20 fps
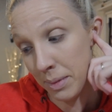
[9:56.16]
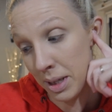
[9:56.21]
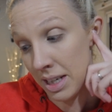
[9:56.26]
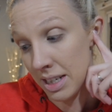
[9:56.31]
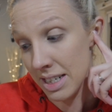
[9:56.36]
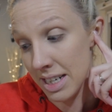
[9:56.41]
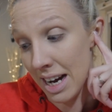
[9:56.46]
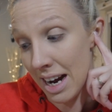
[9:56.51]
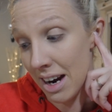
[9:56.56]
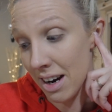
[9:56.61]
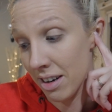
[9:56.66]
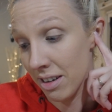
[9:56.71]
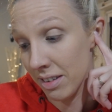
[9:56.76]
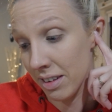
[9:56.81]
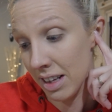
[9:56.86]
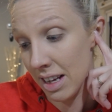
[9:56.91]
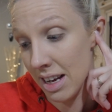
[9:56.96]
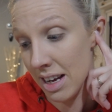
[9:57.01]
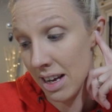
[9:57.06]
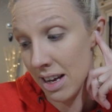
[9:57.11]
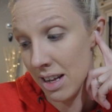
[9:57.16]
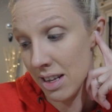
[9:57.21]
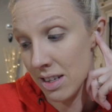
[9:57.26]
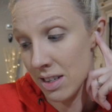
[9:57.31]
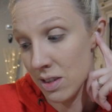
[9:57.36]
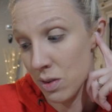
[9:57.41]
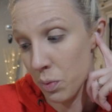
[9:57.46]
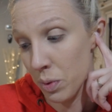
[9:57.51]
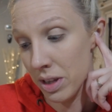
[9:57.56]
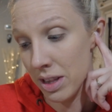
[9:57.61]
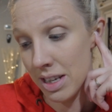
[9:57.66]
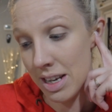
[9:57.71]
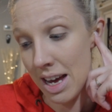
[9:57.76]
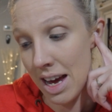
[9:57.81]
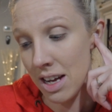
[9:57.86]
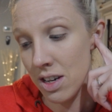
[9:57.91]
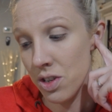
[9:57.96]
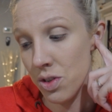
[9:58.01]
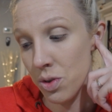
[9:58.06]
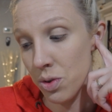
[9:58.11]
and tired lines with
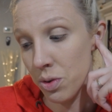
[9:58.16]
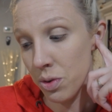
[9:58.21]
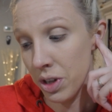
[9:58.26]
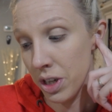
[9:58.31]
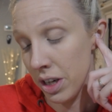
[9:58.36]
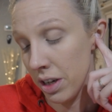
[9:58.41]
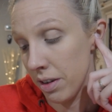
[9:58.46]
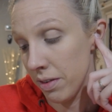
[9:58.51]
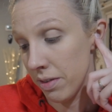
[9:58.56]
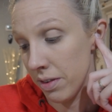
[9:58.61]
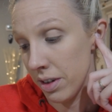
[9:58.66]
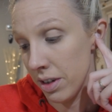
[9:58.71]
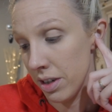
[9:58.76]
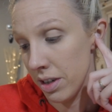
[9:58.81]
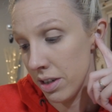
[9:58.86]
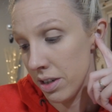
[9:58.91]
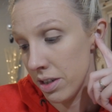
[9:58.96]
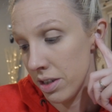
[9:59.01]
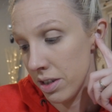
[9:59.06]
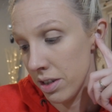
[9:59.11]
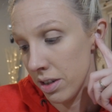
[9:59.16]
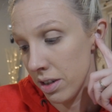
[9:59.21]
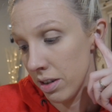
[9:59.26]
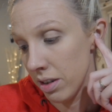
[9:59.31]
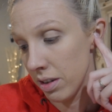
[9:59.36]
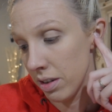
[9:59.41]
natural coverage.